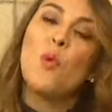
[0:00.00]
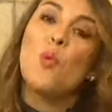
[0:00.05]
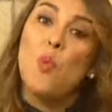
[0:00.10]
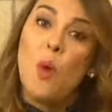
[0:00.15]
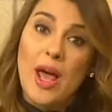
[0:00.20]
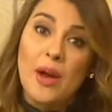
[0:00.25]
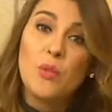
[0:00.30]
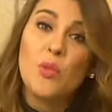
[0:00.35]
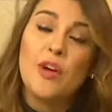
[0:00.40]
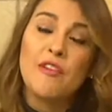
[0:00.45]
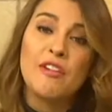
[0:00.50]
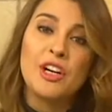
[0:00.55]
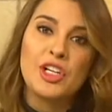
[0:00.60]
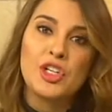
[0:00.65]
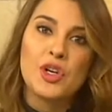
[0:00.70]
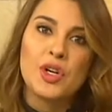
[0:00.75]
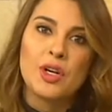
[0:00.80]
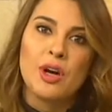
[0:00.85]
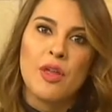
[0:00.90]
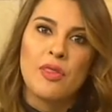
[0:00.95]
When we
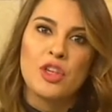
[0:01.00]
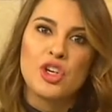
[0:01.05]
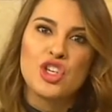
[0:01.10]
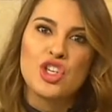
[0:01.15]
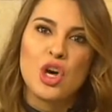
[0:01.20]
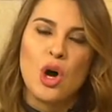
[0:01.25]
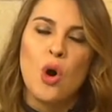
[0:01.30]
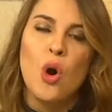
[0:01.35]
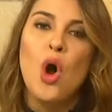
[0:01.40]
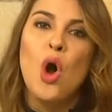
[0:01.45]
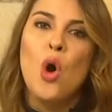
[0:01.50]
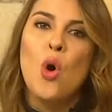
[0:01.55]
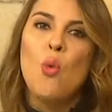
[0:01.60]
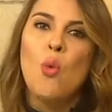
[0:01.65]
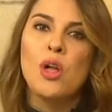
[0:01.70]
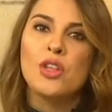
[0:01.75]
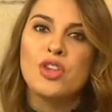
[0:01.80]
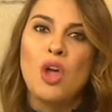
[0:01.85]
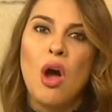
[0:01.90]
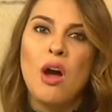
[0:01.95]
return on the show,
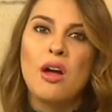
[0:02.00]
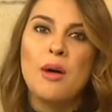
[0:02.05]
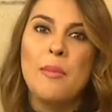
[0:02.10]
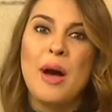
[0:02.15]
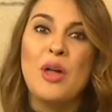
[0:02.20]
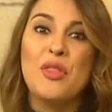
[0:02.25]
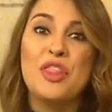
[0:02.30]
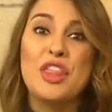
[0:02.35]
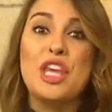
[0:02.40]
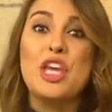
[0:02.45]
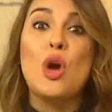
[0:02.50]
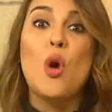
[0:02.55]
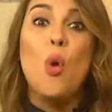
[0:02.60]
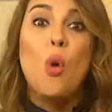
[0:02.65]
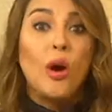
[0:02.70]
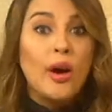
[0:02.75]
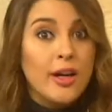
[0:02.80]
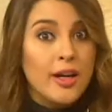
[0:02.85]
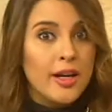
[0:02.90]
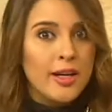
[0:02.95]
we'll talk about the
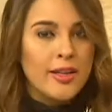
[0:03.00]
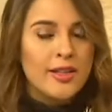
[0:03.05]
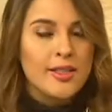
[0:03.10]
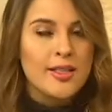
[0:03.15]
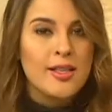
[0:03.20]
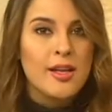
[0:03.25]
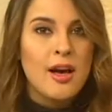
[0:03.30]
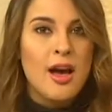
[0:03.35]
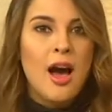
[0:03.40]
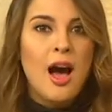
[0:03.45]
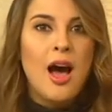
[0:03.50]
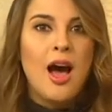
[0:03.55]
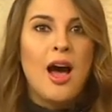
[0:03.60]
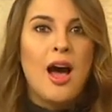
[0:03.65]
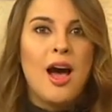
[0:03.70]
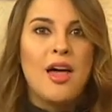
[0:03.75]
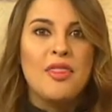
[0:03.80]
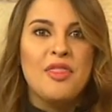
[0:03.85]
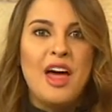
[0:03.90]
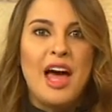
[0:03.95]
organs
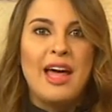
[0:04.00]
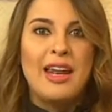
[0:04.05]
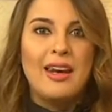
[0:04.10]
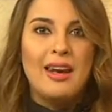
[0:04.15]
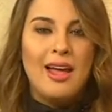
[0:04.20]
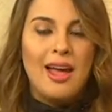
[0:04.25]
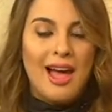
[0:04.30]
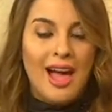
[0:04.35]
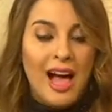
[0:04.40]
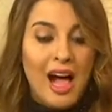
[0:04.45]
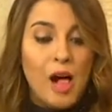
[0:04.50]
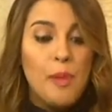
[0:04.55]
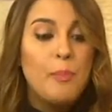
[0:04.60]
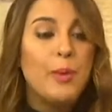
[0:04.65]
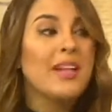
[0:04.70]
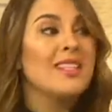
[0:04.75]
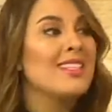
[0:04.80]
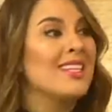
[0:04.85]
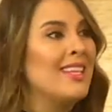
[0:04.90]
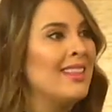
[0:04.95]
uh, that help
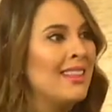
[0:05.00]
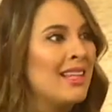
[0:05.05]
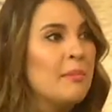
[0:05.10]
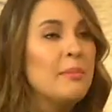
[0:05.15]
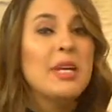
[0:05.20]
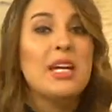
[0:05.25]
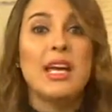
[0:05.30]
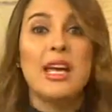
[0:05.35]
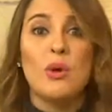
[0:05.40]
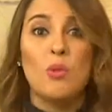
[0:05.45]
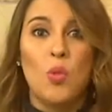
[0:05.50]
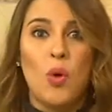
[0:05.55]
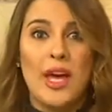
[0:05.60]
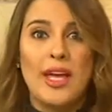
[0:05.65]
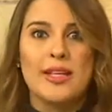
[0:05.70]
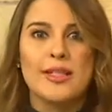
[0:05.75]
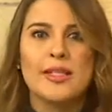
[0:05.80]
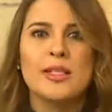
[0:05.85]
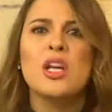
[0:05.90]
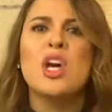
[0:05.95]
us eliminate waste.